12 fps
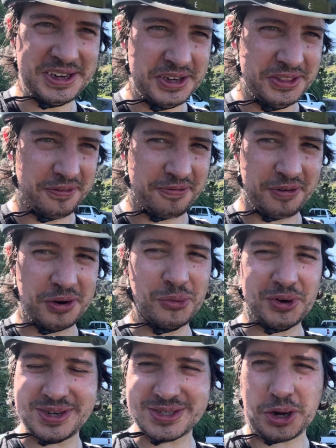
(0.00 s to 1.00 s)
The front
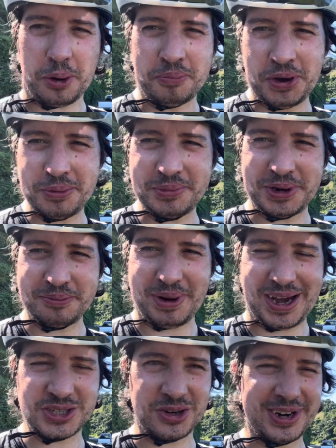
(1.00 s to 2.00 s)
one has got a permanent
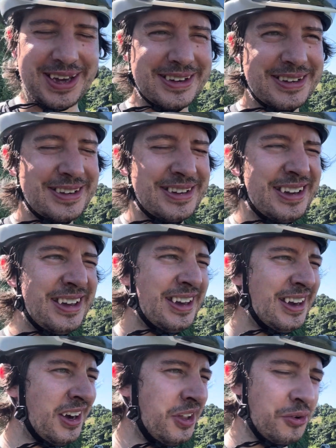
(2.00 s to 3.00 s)
patch on it,
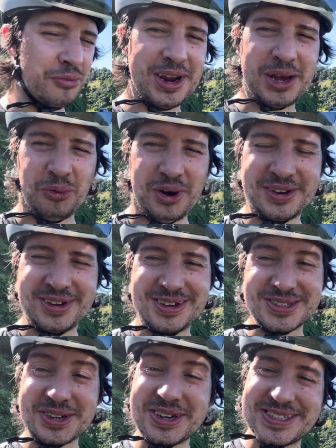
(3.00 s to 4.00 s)
and the rear one
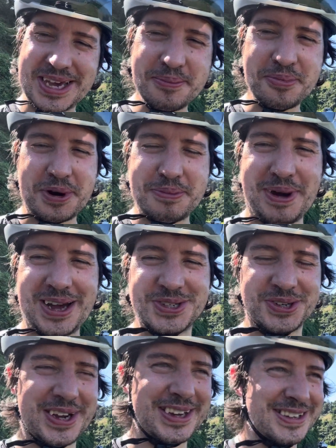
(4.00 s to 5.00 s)
has got a temporary
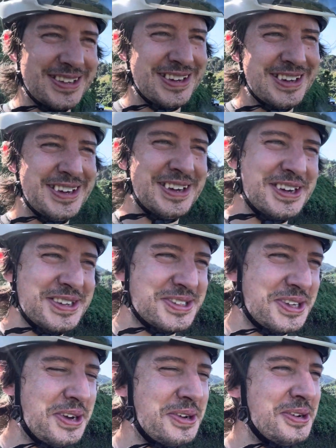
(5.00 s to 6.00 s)
patch on it.
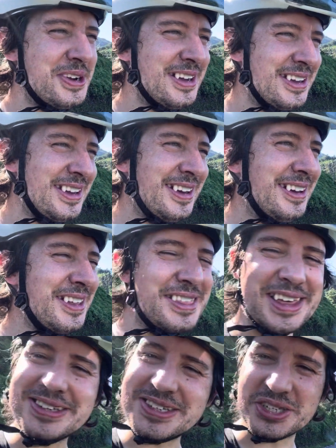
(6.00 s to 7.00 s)
So
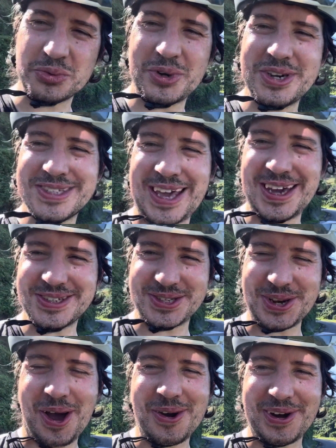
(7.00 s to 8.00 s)
this is worst case
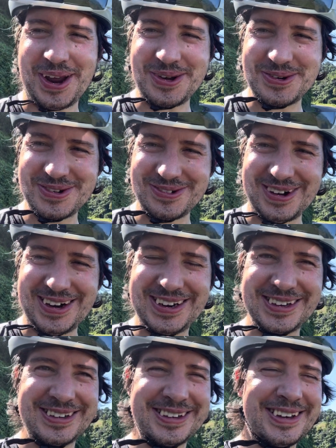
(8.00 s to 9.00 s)
scenario, right?